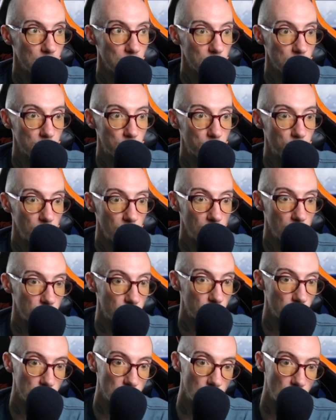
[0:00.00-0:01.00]
So it's pretty
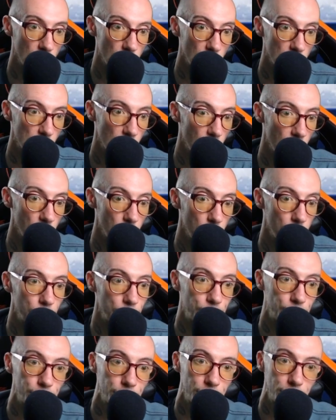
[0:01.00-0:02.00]
interesting. So
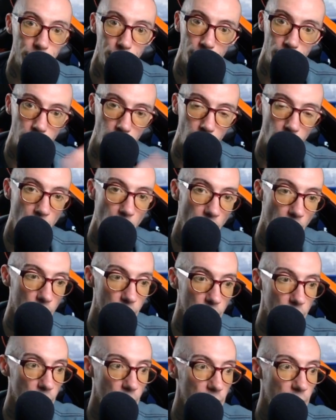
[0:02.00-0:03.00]

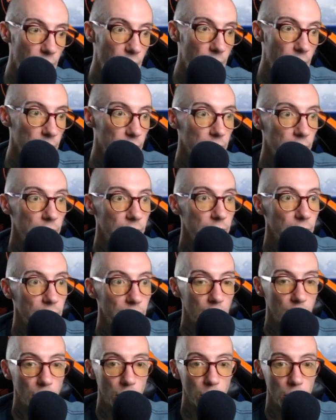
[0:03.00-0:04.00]
other than that,
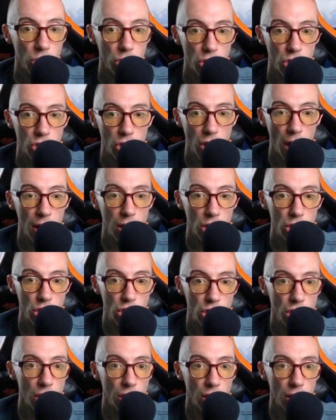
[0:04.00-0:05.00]
we're just kind of
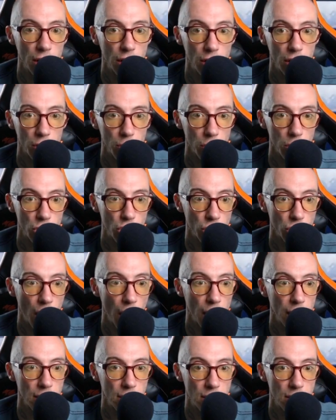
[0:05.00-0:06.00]
chilling. We're
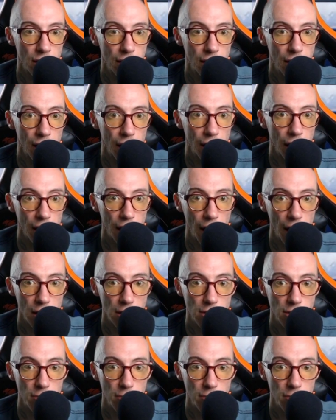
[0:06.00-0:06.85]
trying to get as